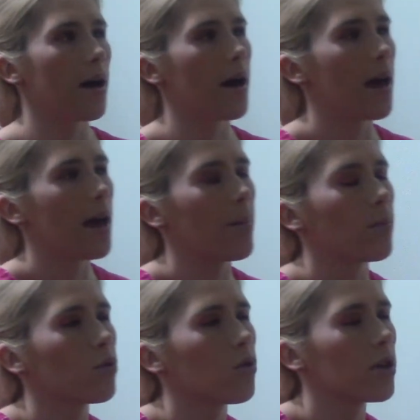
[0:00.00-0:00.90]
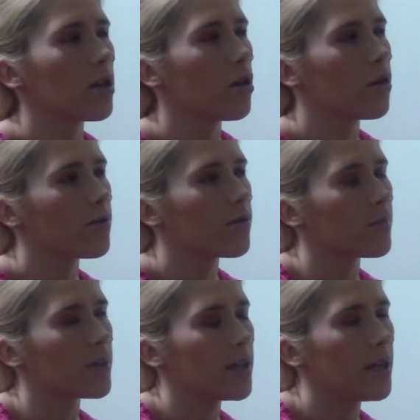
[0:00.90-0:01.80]
Going along from
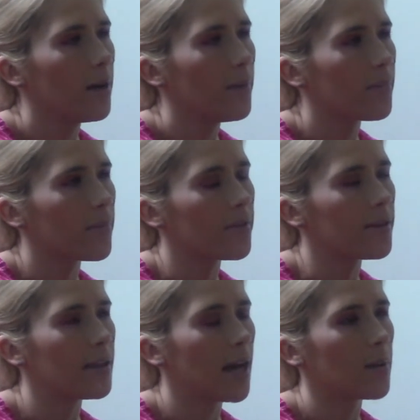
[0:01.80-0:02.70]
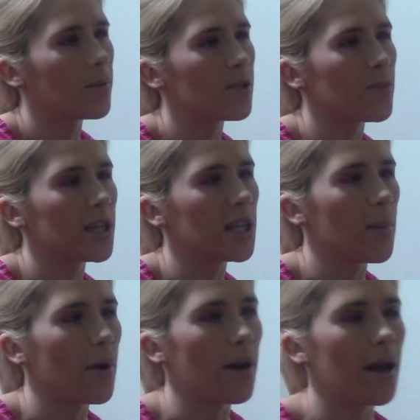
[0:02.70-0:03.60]
here, the tea I was speaking
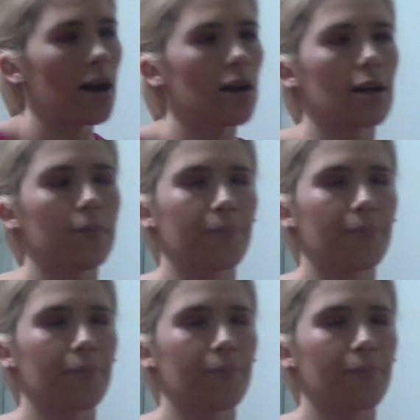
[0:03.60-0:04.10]
about earlier,